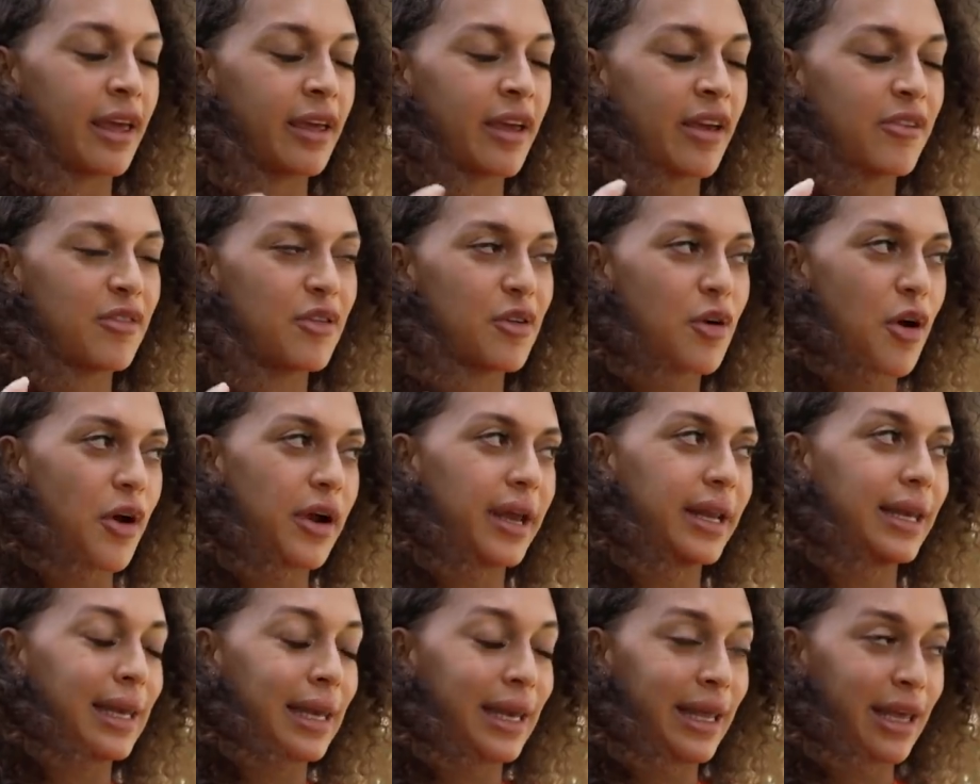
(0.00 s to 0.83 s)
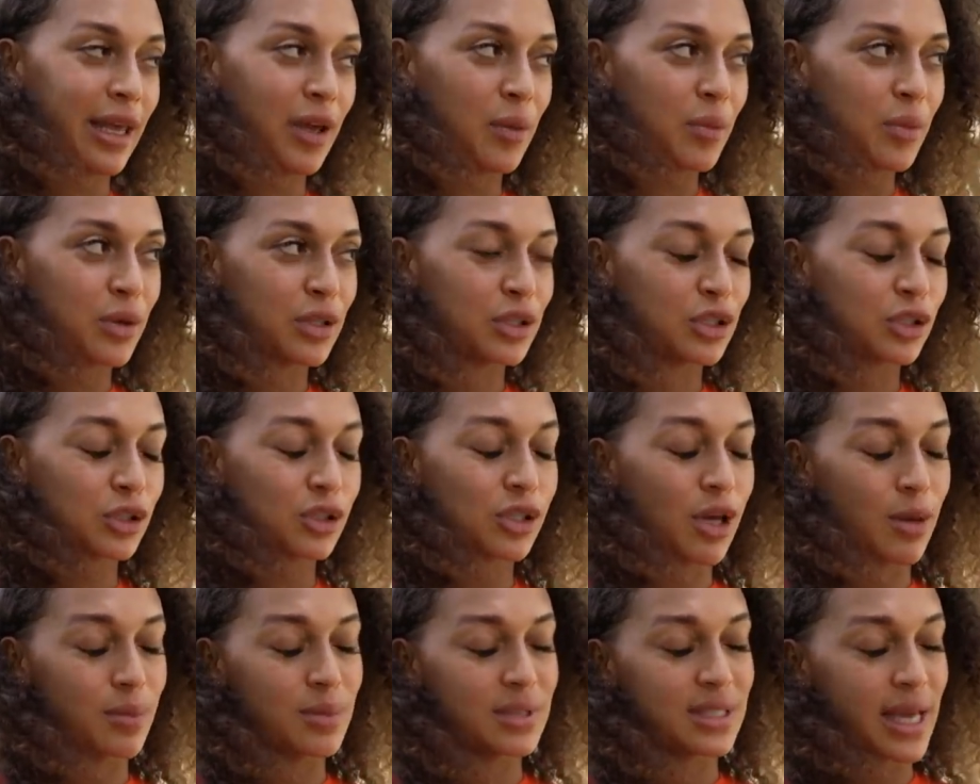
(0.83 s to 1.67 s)
if you are in labor,
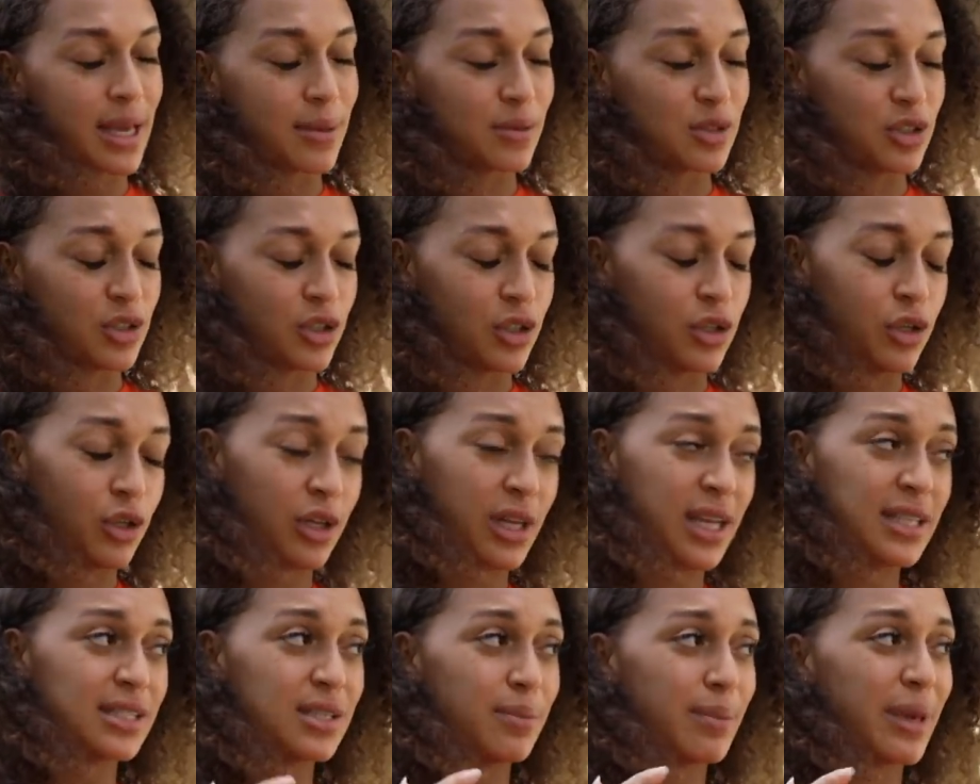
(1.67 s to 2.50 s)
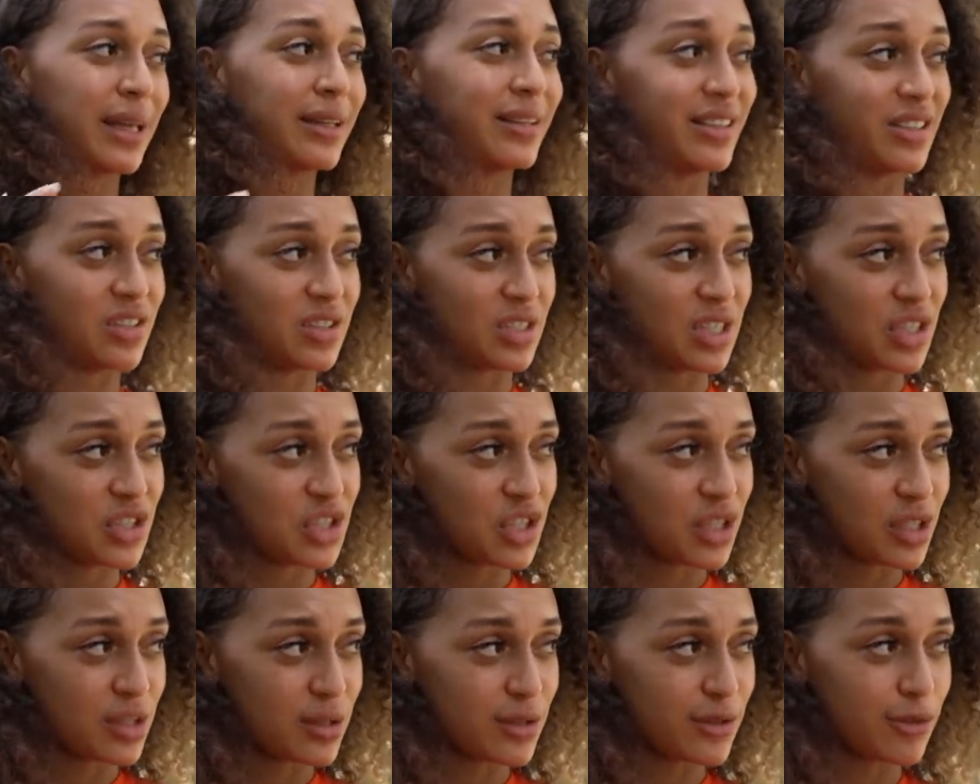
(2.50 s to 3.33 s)
sometimes you need to make
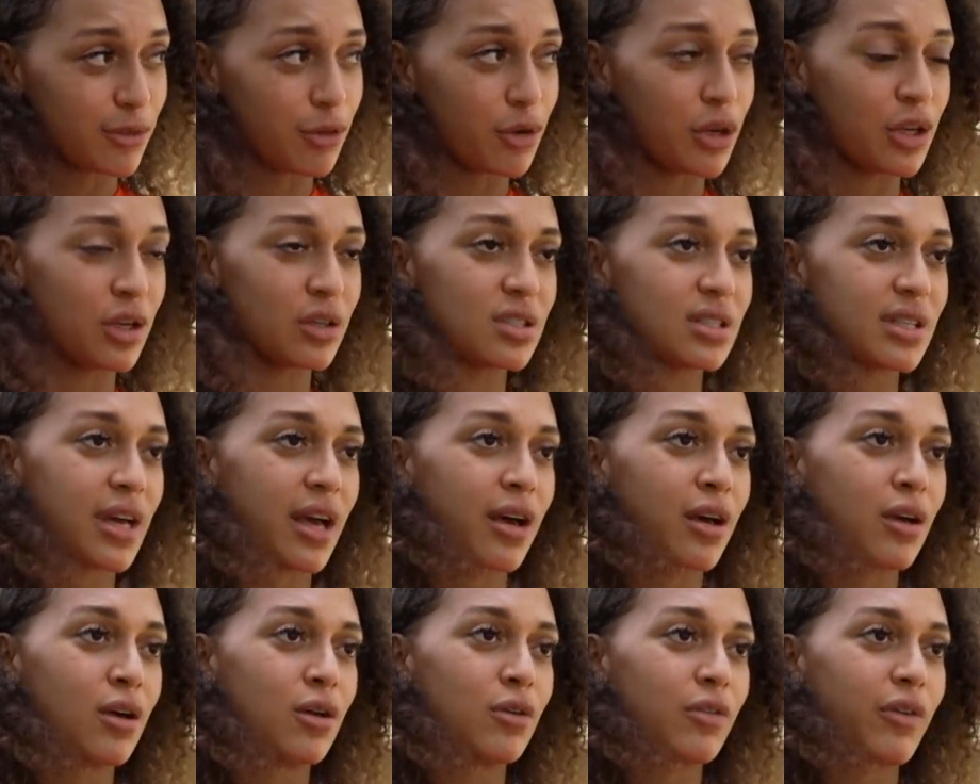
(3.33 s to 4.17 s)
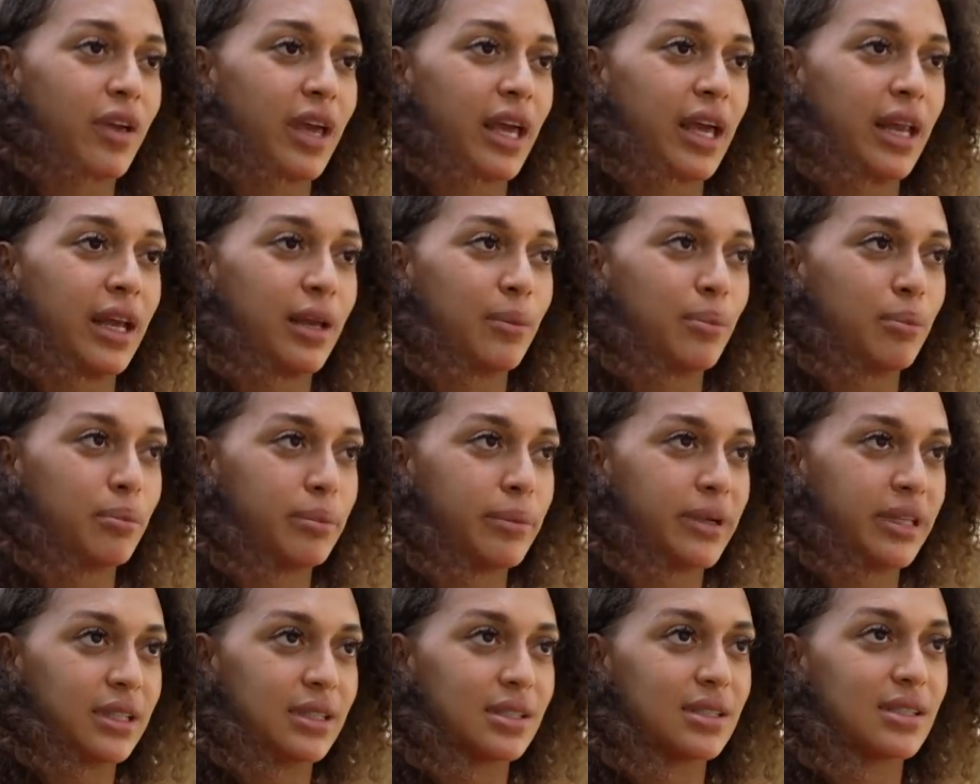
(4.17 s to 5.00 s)
decisions for yourself,
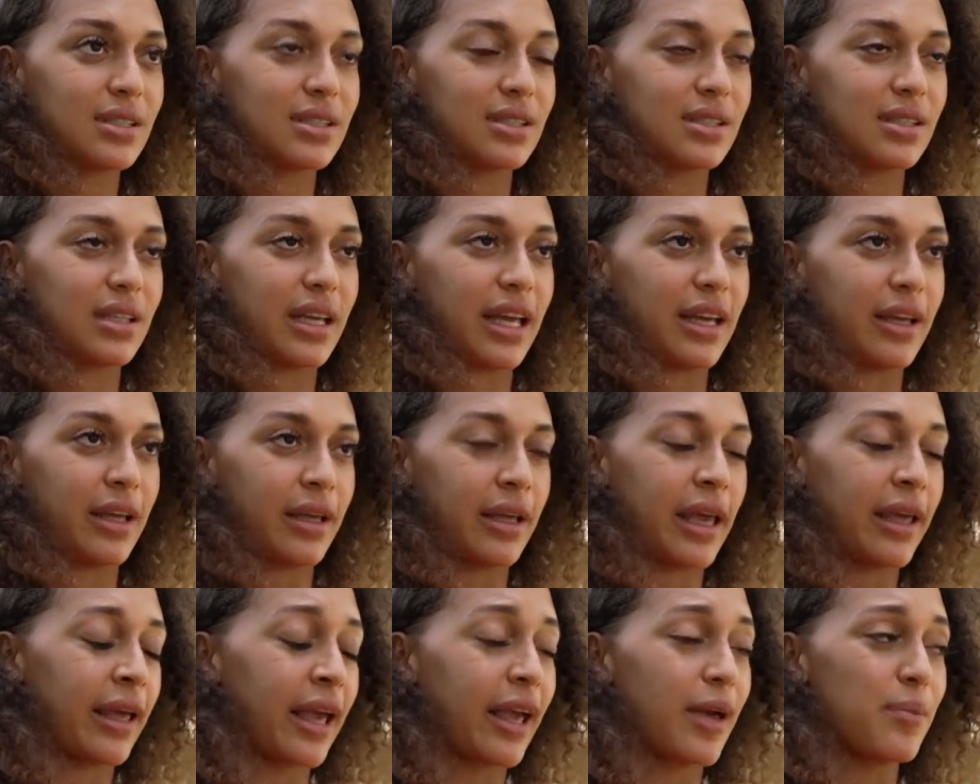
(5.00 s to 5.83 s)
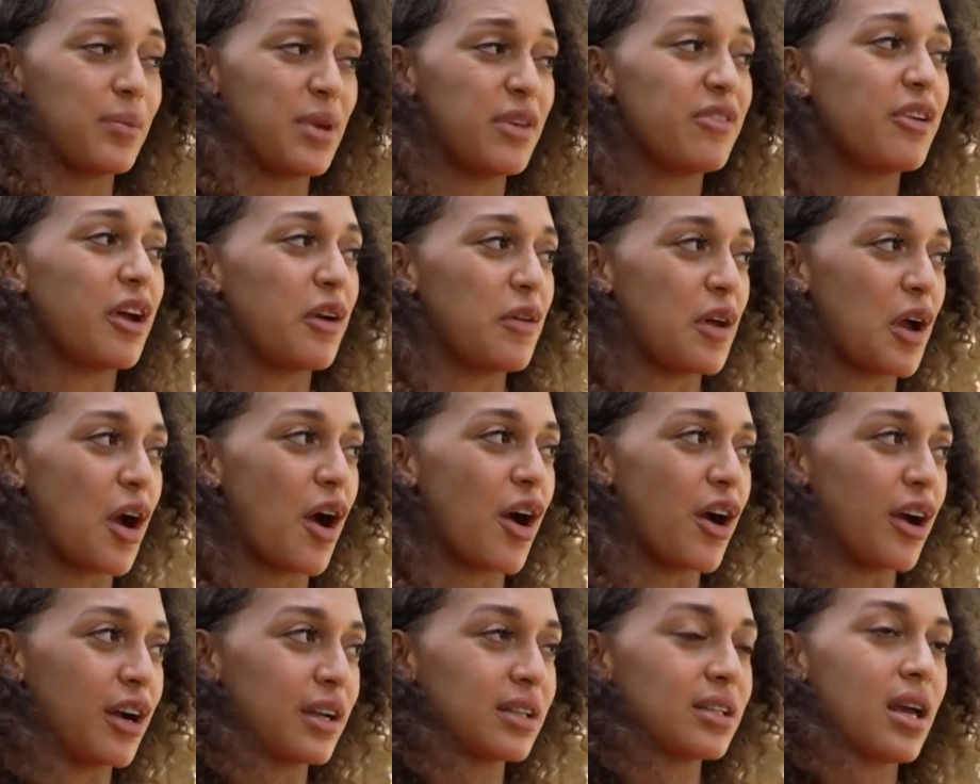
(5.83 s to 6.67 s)
but it can be very
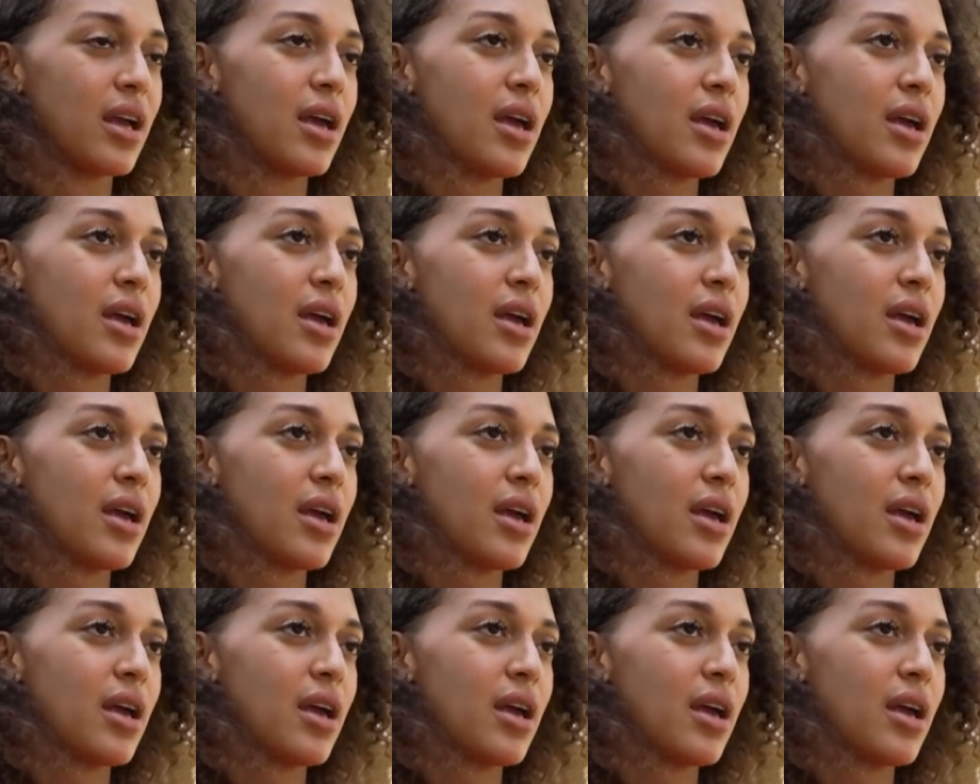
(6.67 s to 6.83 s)
hard.